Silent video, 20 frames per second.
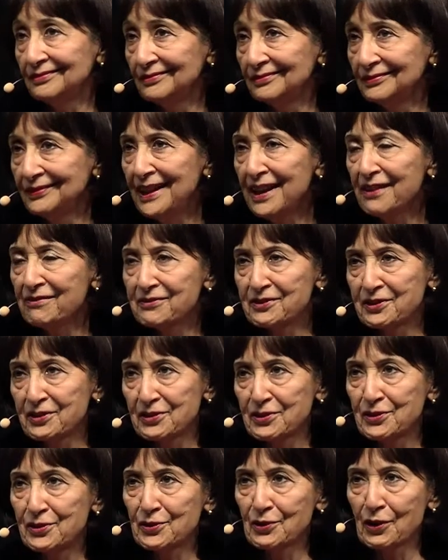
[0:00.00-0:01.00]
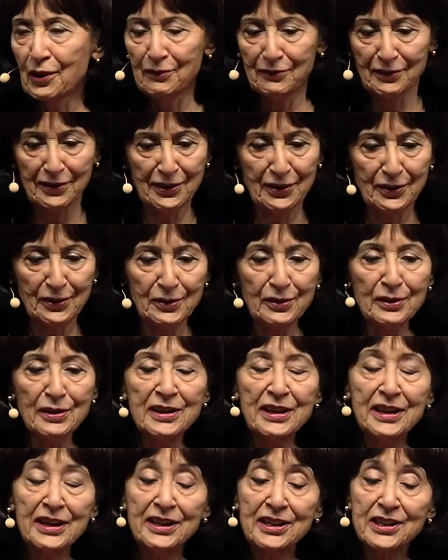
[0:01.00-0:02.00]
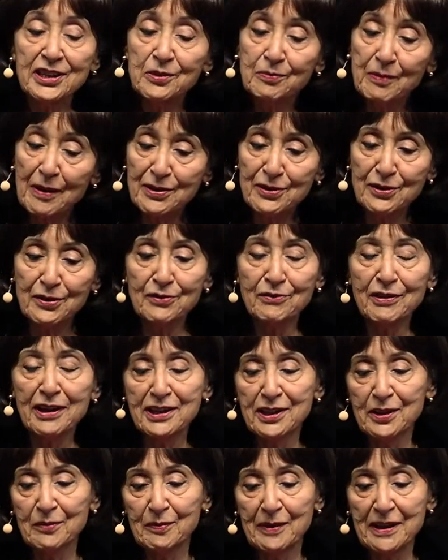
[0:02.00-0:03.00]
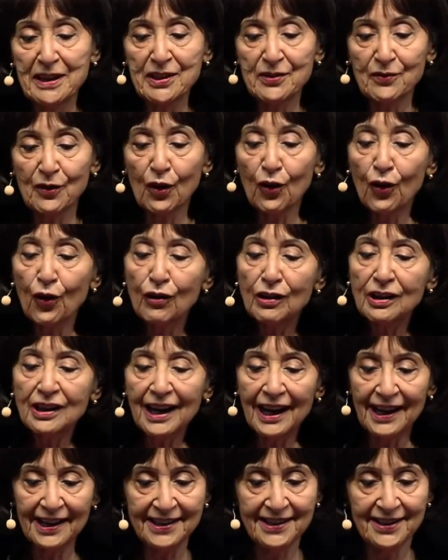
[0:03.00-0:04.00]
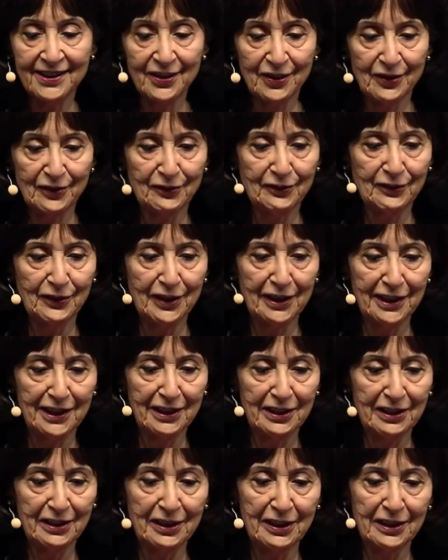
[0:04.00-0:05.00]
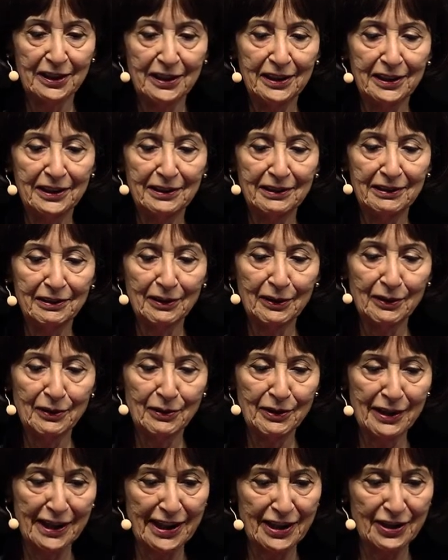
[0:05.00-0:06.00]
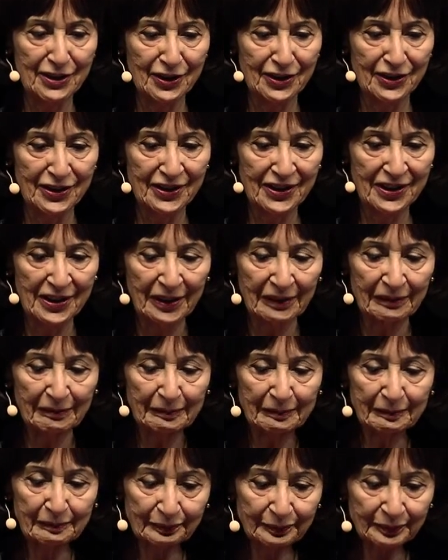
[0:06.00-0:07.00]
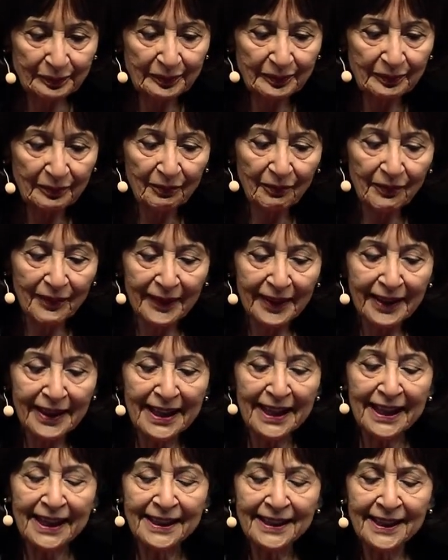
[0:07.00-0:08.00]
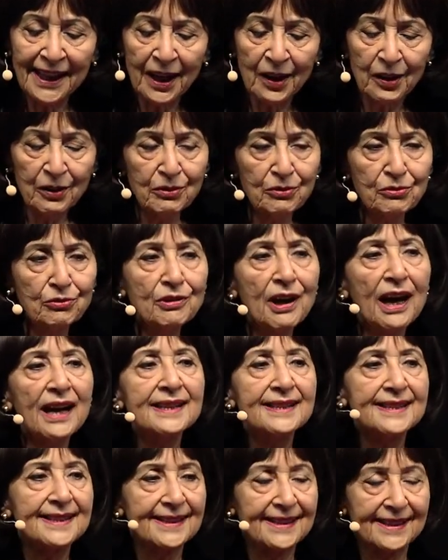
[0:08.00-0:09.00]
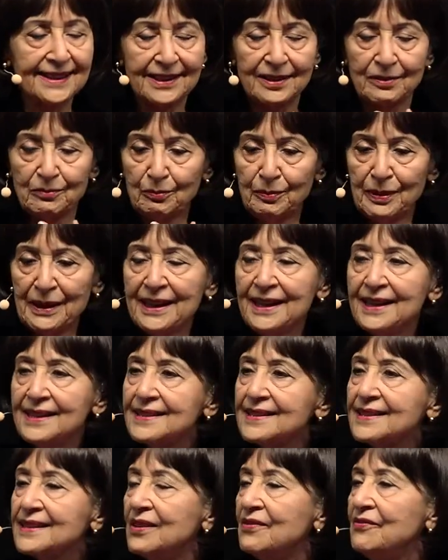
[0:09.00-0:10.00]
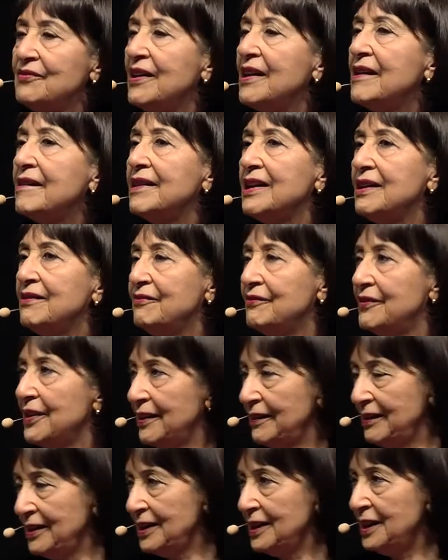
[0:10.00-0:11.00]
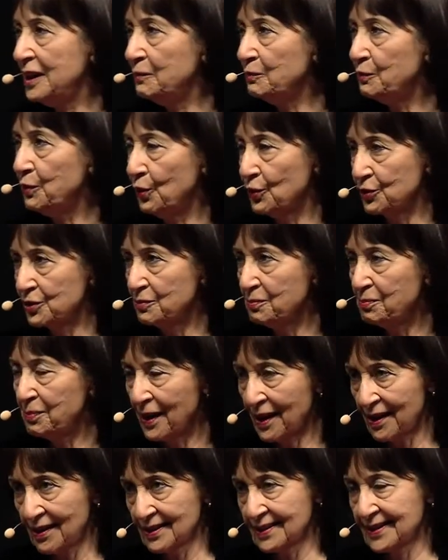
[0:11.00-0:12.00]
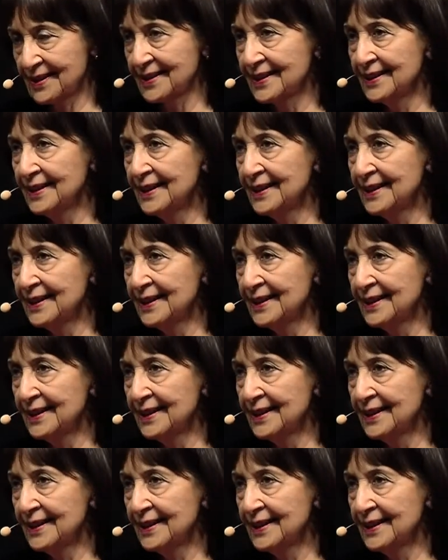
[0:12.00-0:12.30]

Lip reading: gift to offer you, special recipes for all kinds of occasions. Now, rice plays a very, very important part